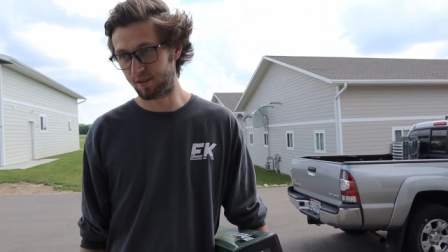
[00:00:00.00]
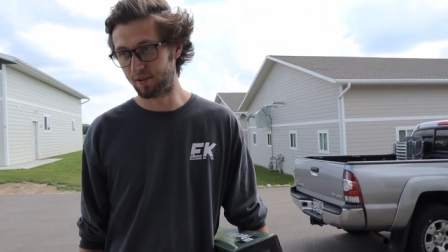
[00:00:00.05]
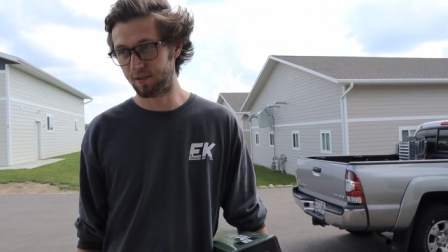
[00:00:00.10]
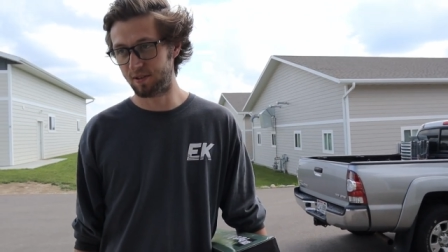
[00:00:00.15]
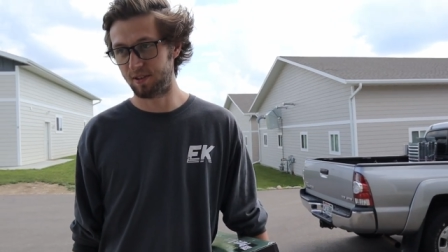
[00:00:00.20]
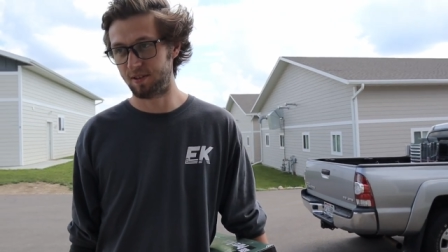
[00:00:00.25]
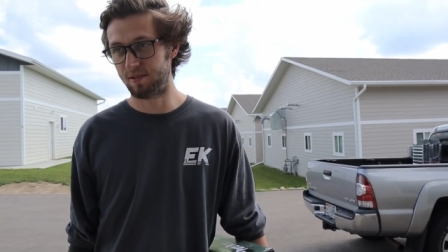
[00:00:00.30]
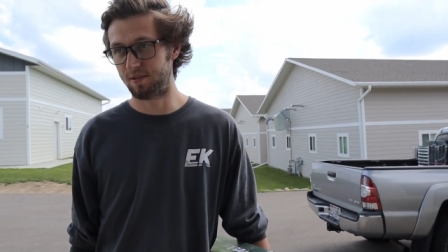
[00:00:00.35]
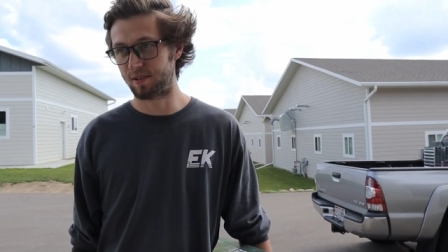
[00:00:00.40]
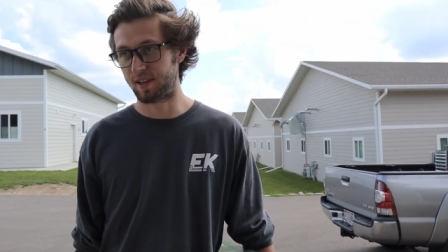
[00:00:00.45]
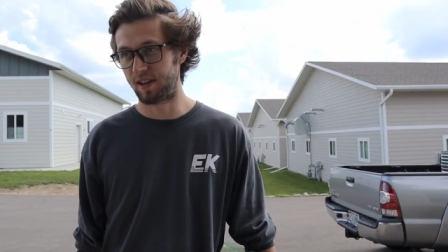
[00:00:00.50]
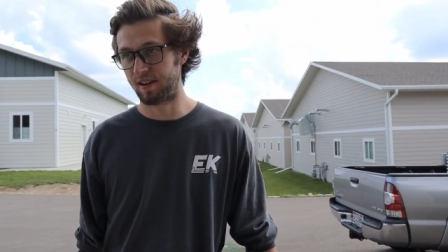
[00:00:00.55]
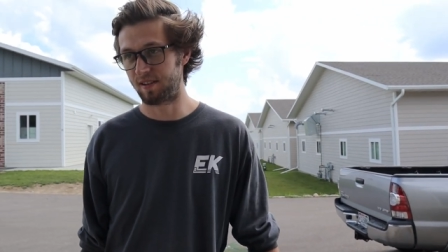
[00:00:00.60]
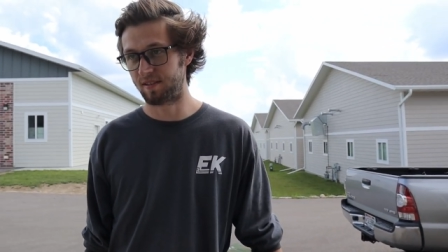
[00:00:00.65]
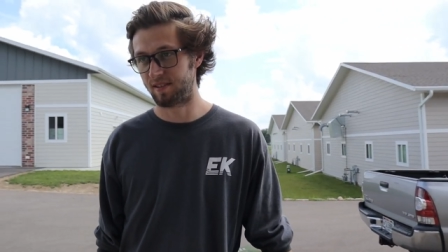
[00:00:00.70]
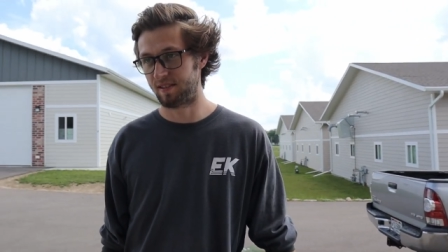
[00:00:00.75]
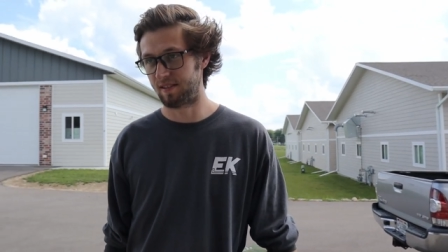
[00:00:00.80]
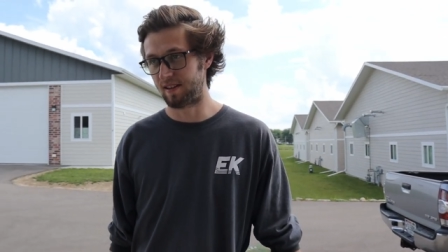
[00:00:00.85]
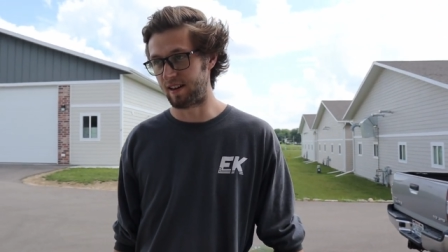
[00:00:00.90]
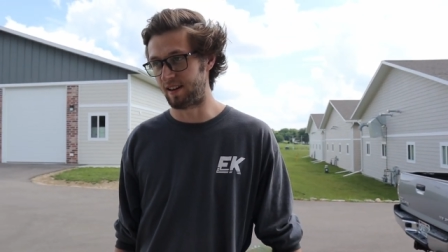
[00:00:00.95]
"Oh, did you
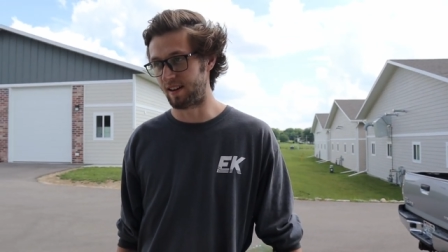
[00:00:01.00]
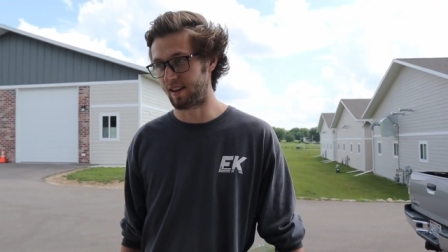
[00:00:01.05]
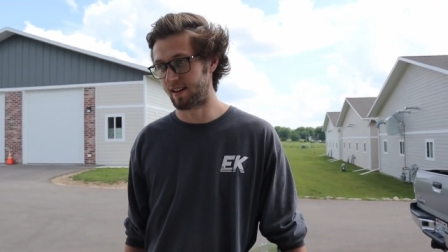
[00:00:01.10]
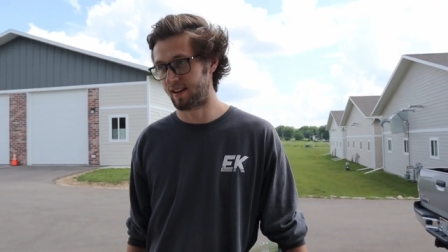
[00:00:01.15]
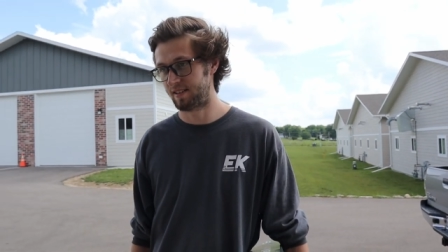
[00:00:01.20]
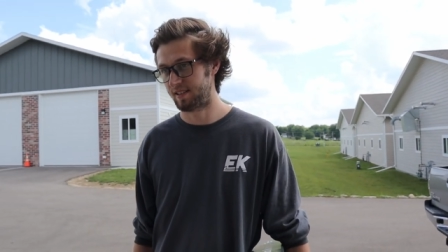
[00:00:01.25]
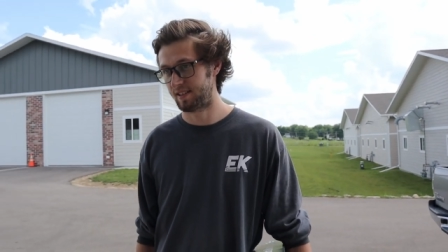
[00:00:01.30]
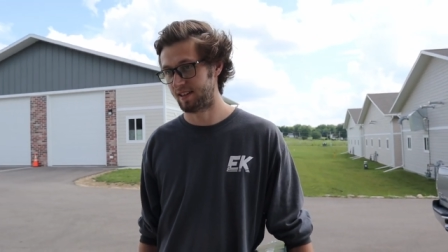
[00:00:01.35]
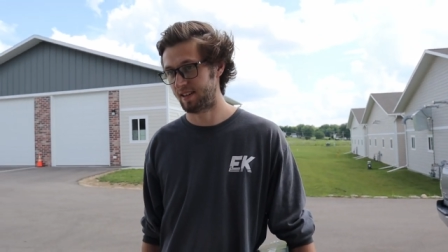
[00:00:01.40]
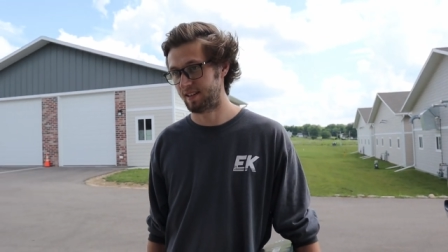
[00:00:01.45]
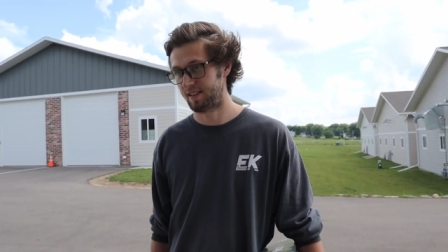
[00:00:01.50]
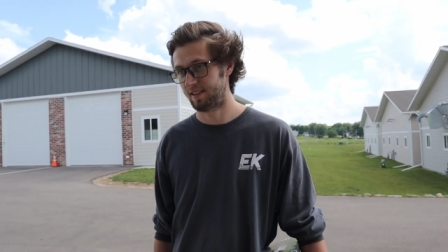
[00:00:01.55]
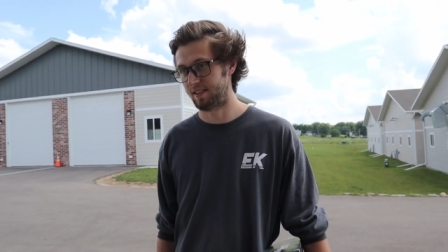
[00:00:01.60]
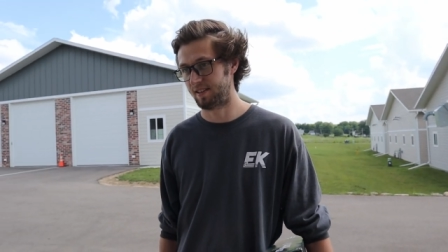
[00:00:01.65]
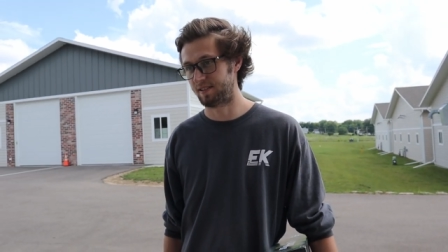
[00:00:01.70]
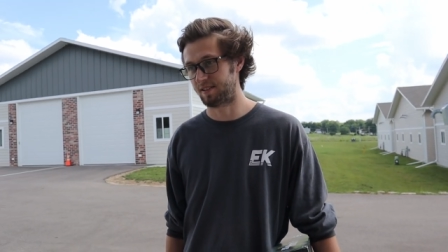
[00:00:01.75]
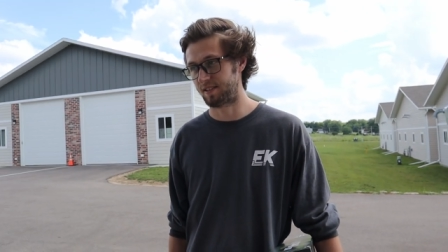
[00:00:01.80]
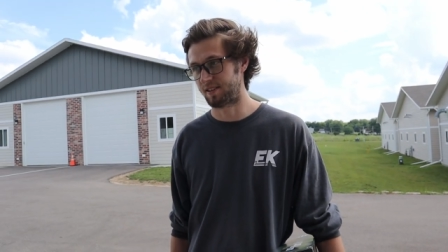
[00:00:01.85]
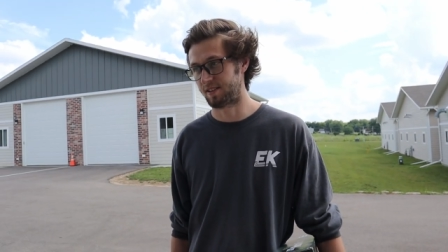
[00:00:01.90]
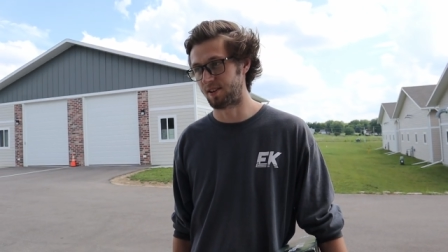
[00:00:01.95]
scan the icon tag?" And
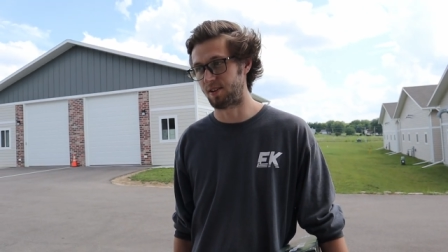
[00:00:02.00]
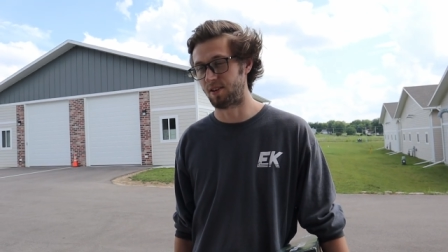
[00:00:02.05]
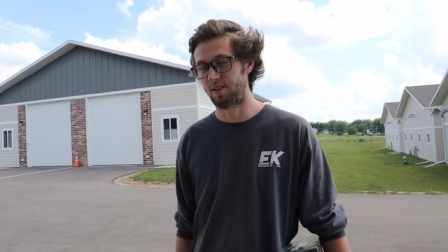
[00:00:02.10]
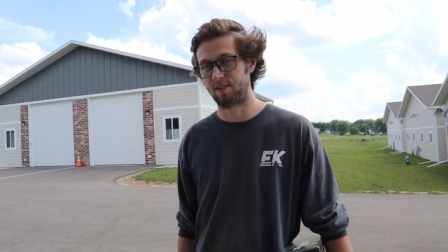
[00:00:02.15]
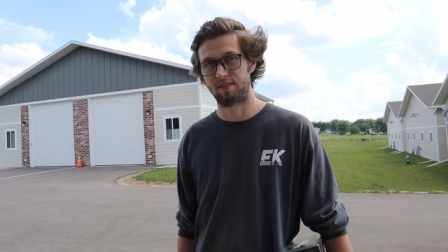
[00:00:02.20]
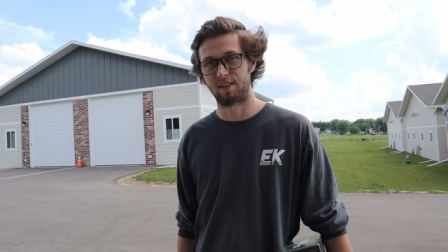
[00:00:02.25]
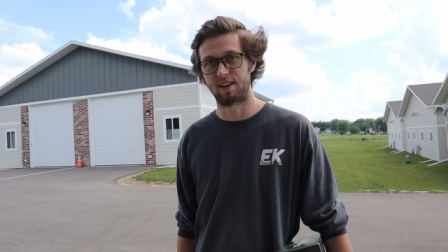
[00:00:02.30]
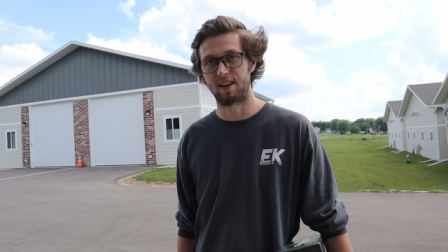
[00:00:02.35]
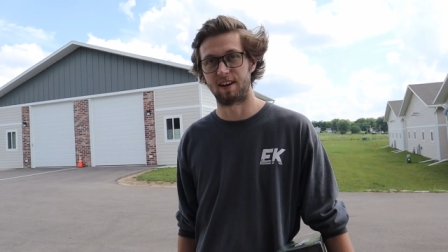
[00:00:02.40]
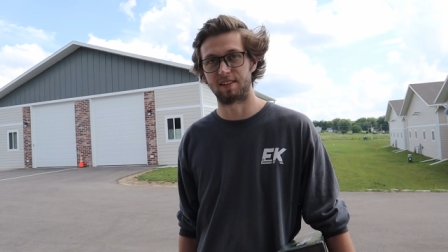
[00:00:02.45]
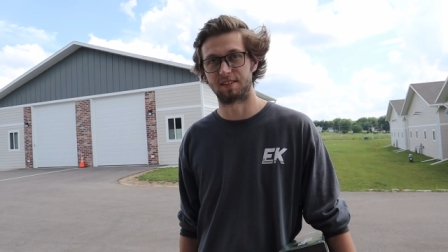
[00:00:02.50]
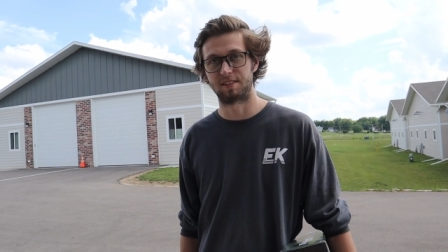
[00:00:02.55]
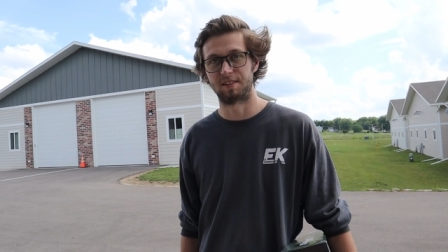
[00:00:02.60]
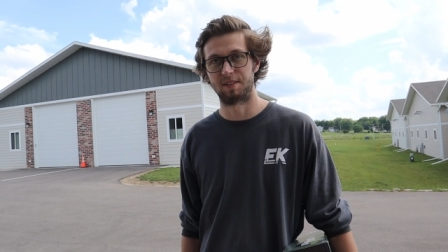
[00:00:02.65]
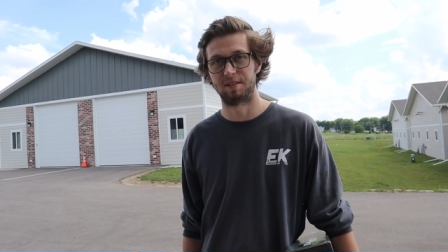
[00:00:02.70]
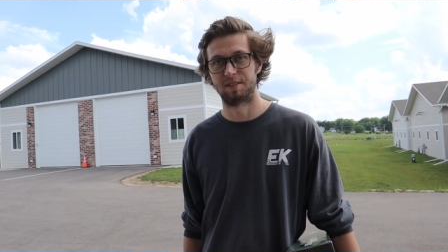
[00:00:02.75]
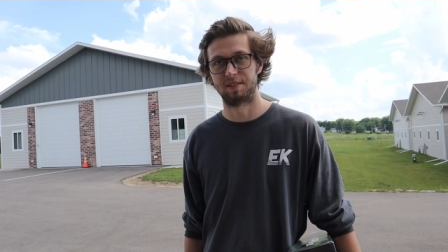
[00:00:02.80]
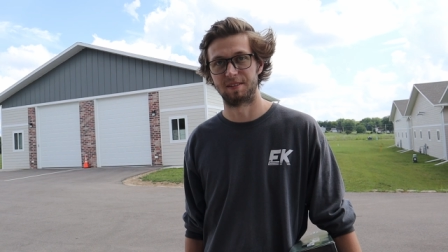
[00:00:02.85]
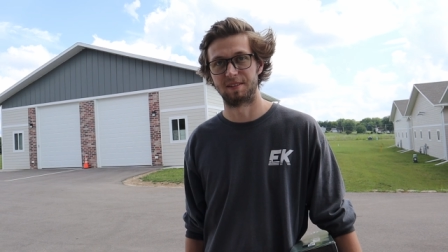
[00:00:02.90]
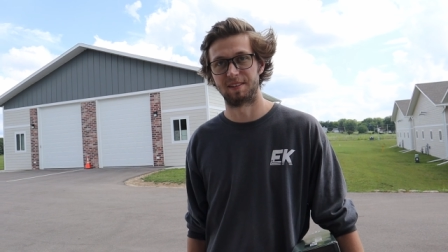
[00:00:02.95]
he's like, "No, I forgot
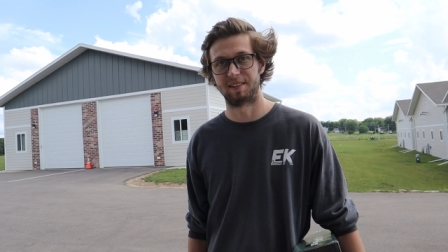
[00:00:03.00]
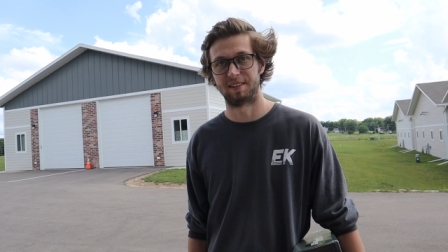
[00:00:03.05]
to."